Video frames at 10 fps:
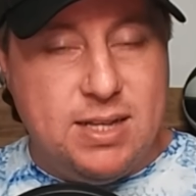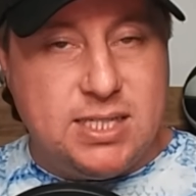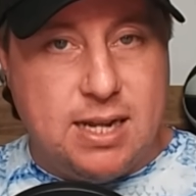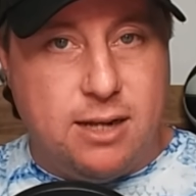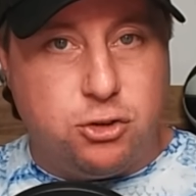in
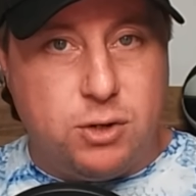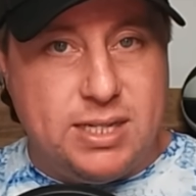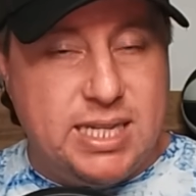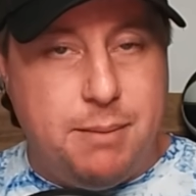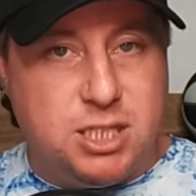this
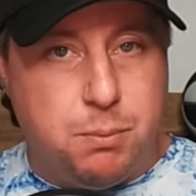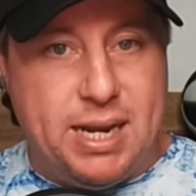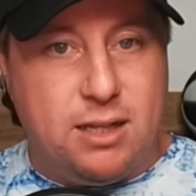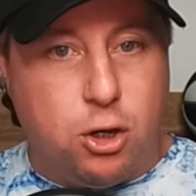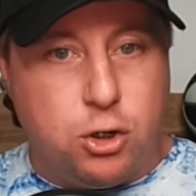country seems to
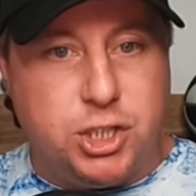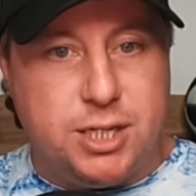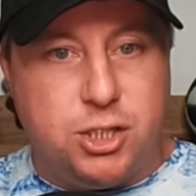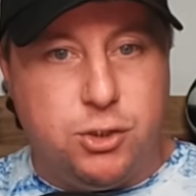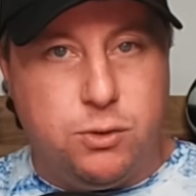be
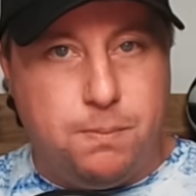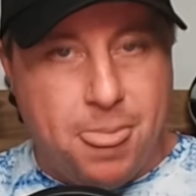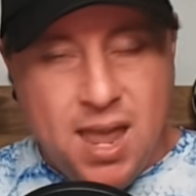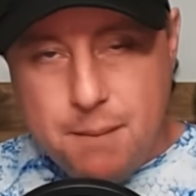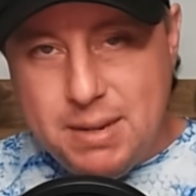allergic to.
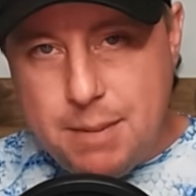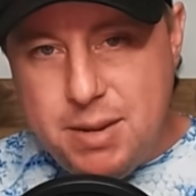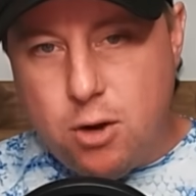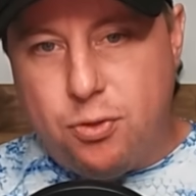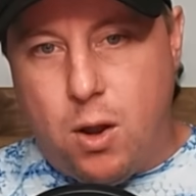But give
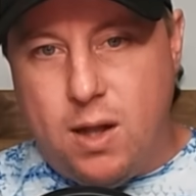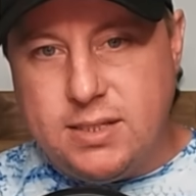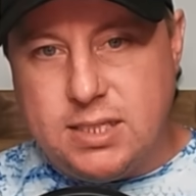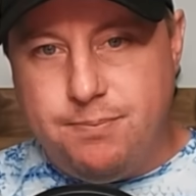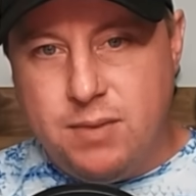me your
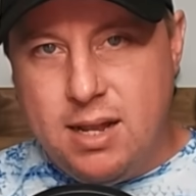thoughts.